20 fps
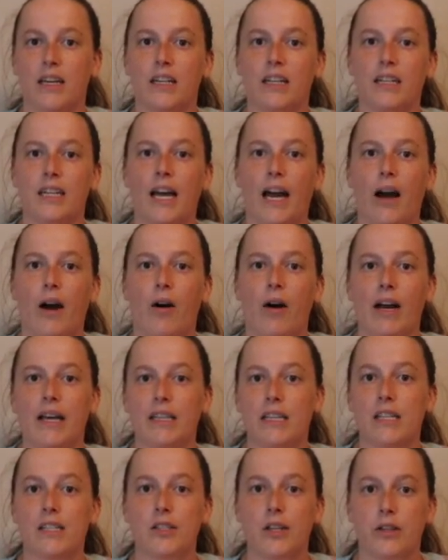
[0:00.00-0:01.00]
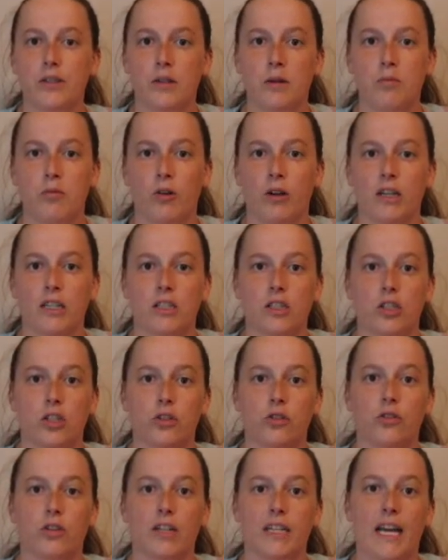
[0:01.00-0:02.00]
Now, I think it's also important
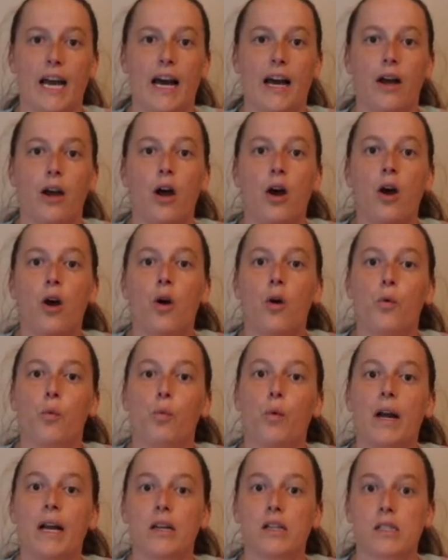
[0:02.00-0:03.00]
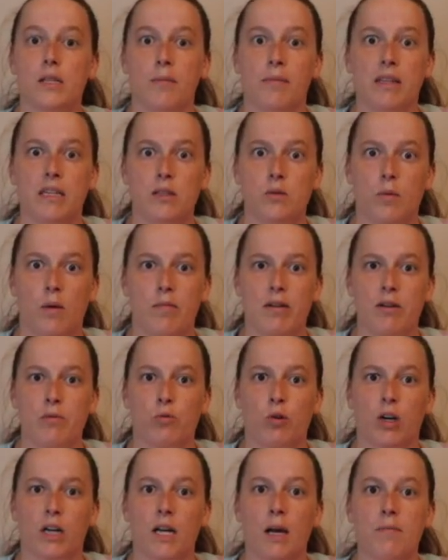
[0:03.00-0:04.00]
to look at where some of these women
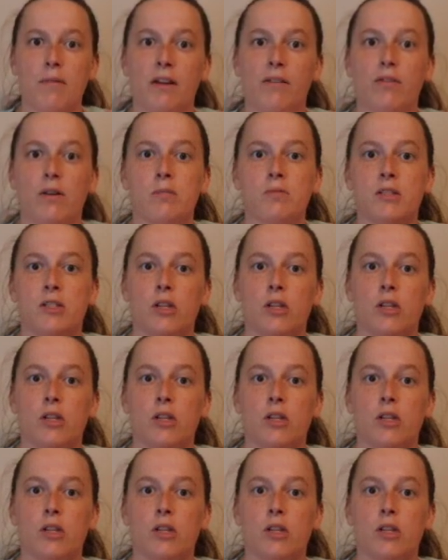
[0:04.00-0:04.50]
were coming from.